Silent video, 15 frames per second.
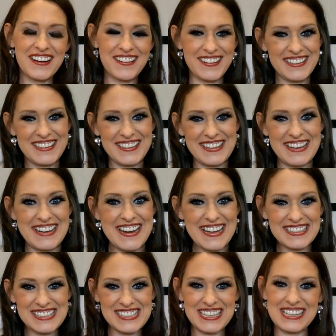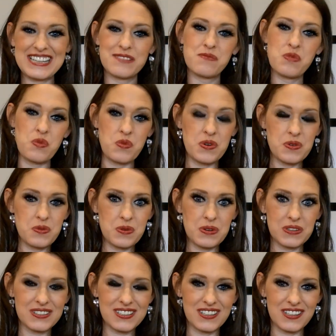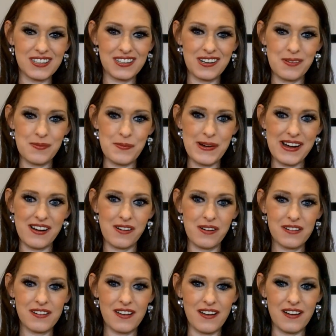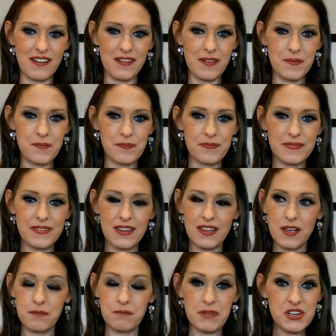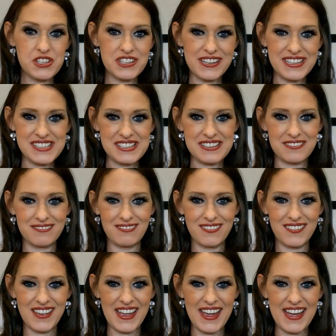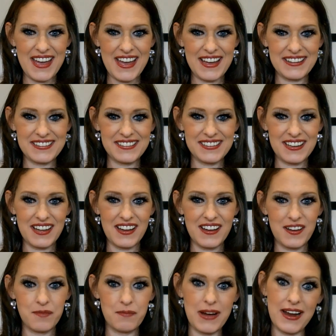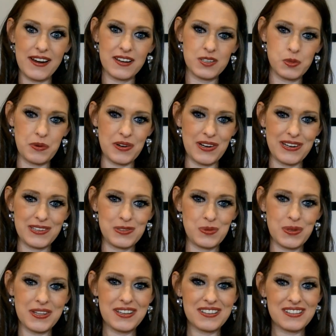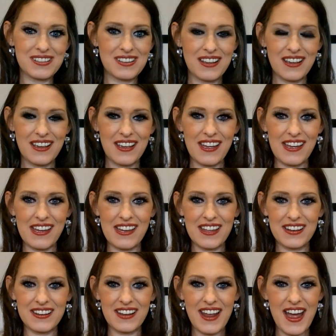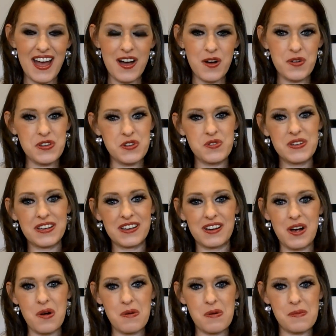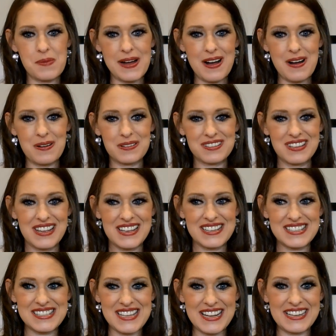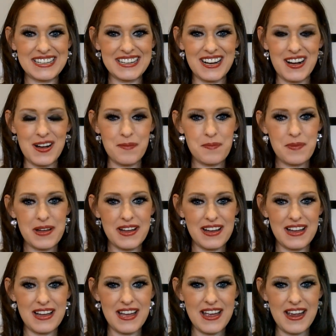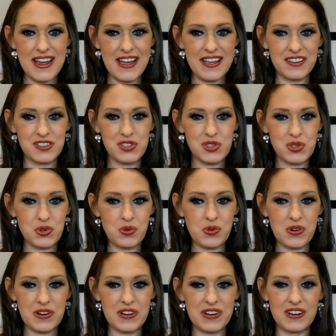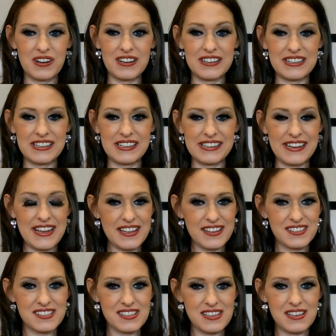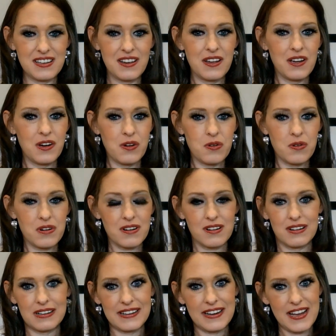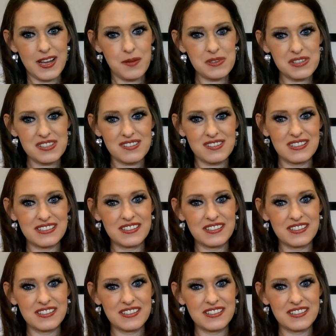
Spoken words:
Next time we will talk about merchandising and my experience with it, and how you can go about setting up a store on Etsy or on Amazon,